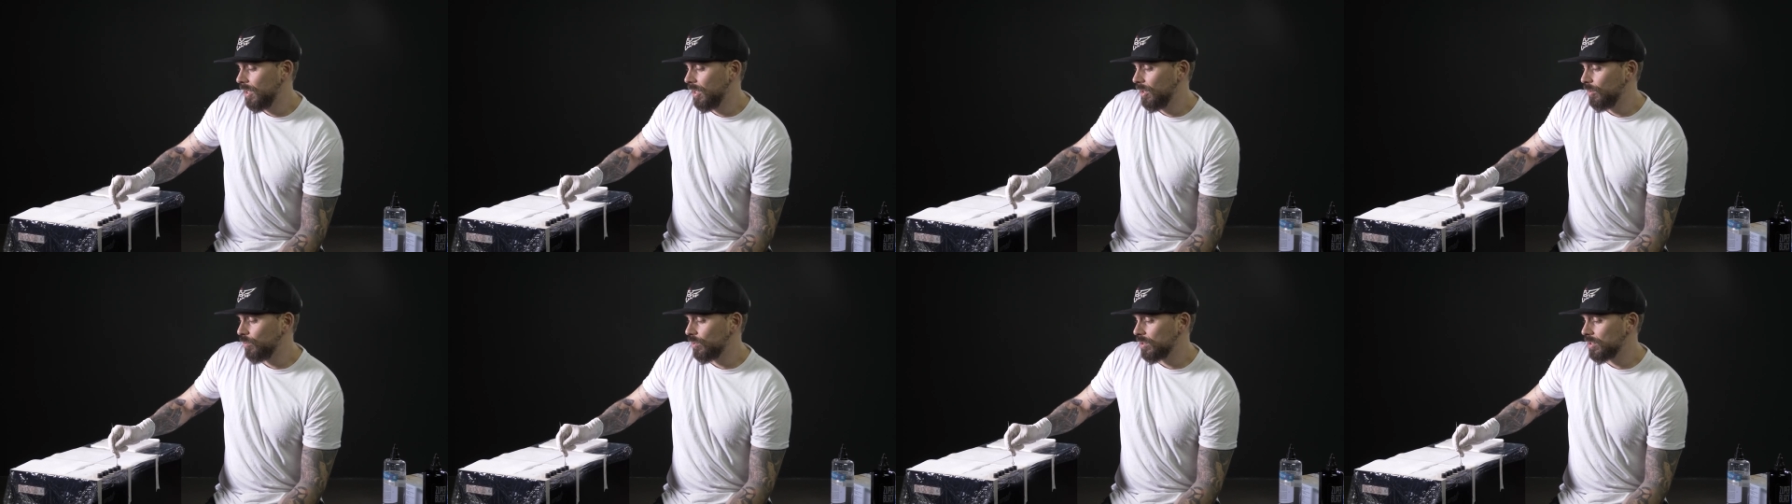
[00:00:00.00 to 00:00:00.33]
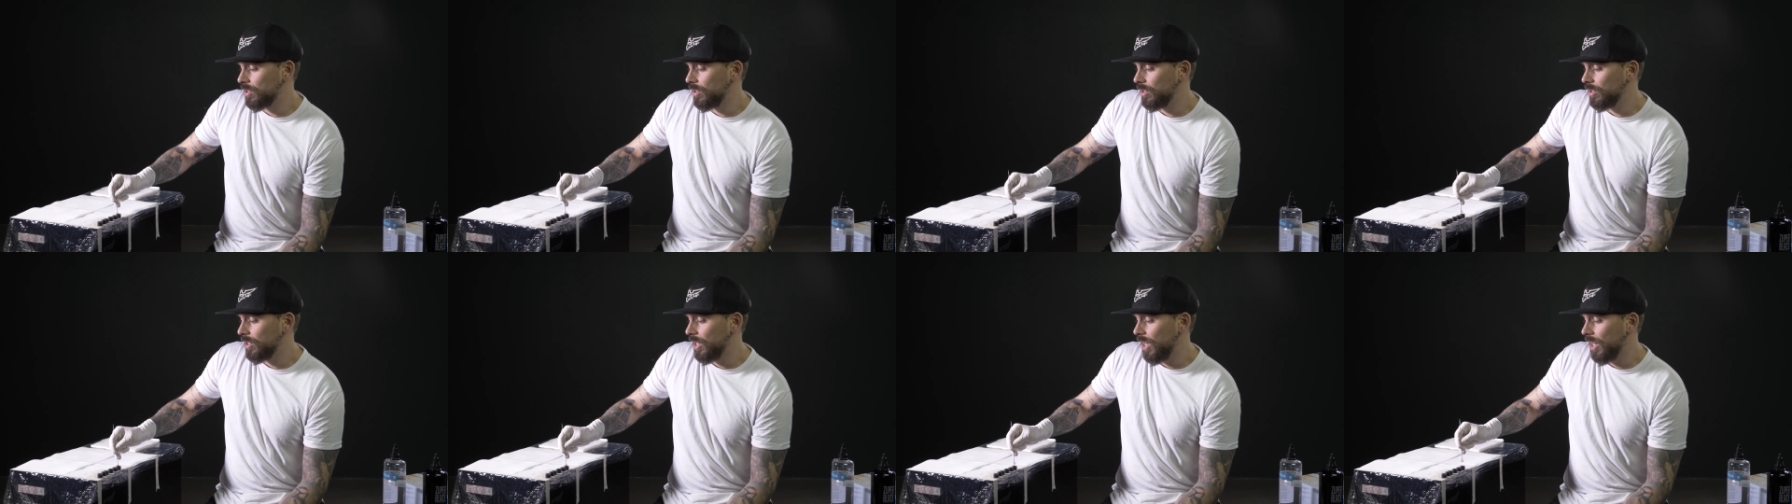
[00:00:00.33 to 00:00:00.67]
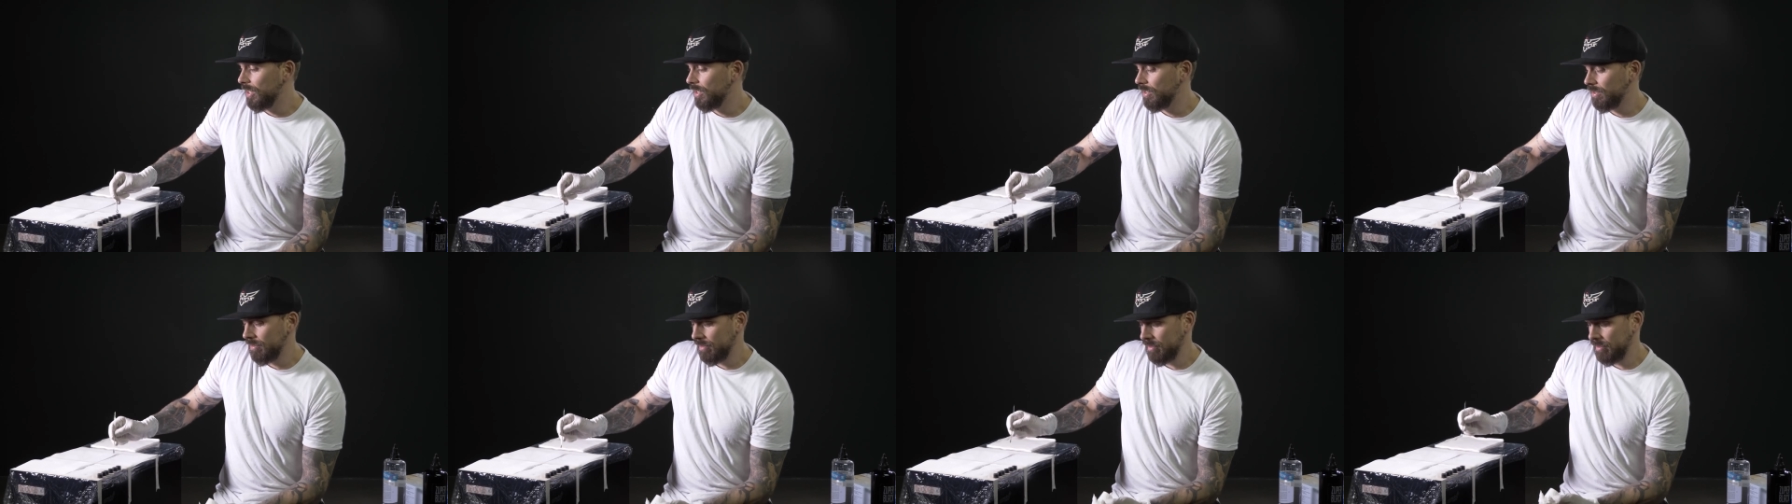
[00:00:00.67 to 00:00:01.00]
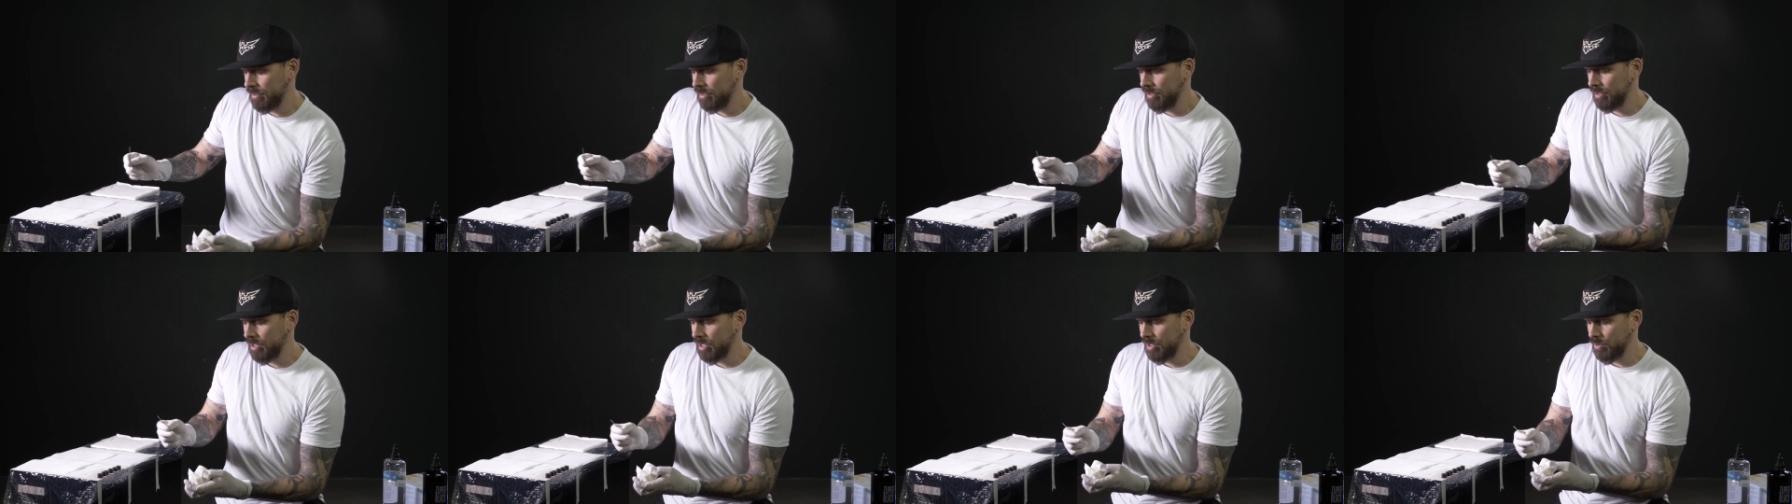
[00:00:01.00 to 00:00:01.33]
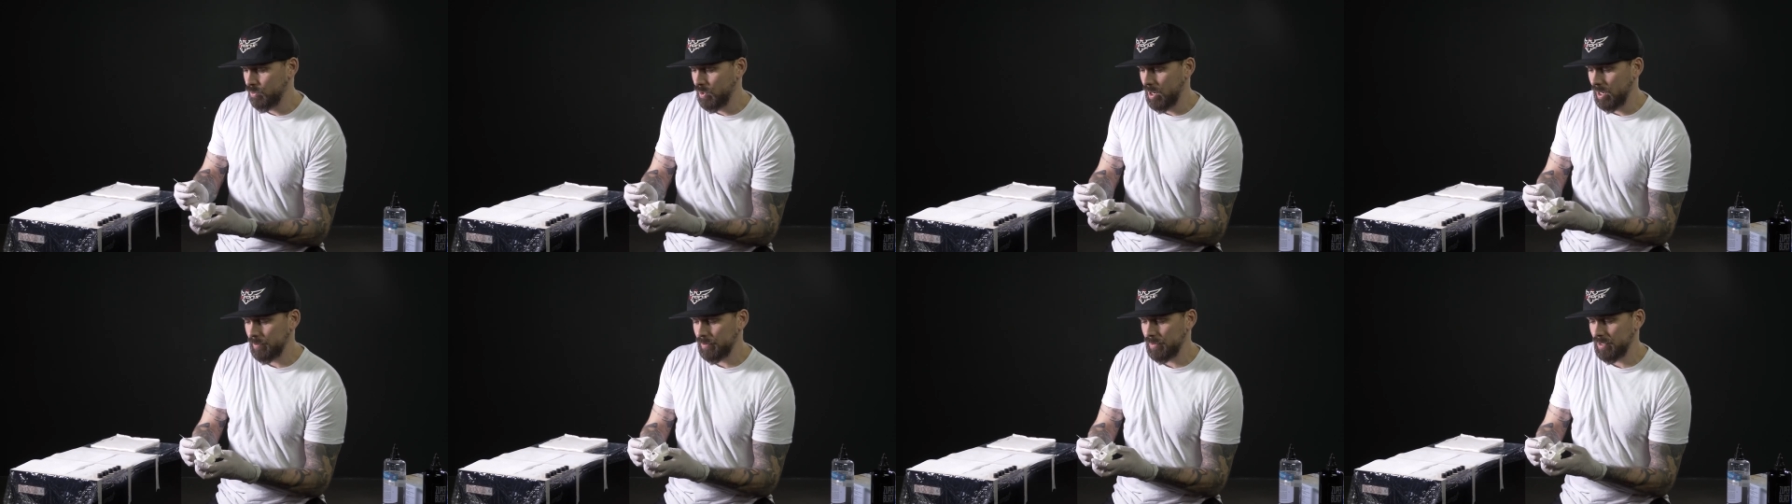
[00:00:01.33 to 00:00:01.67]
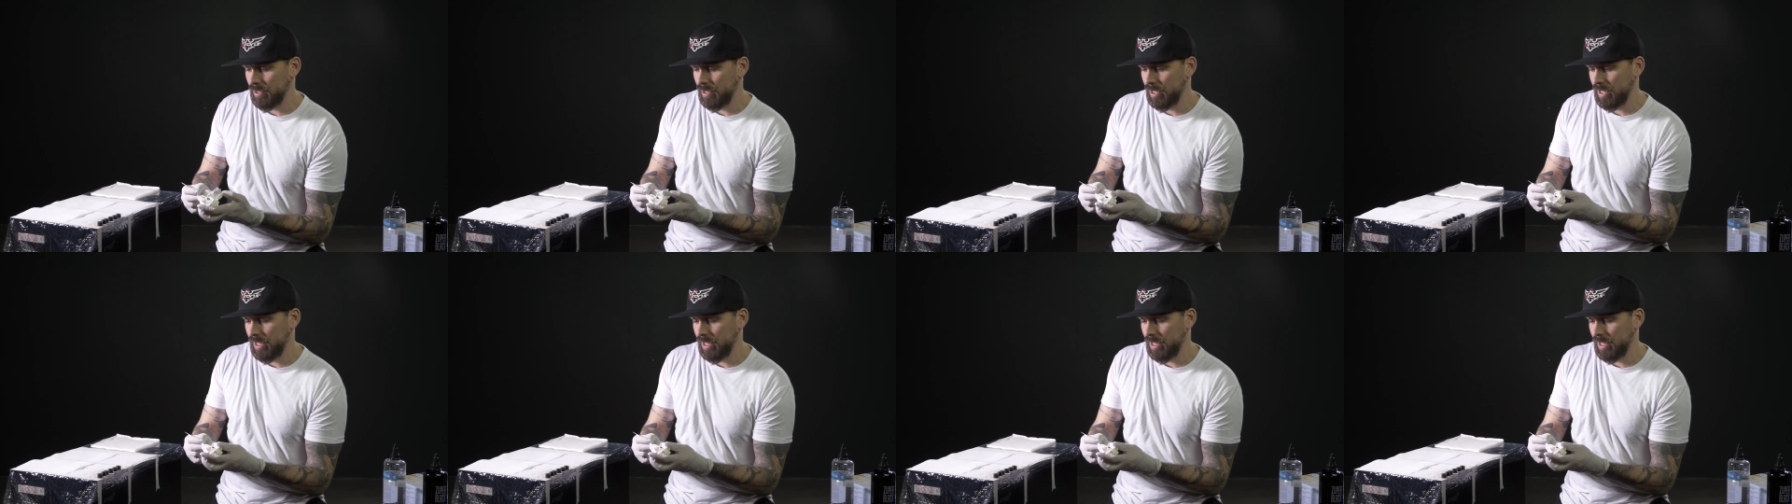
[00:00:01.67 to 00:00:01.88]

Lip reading: And once you're done, you can wipe the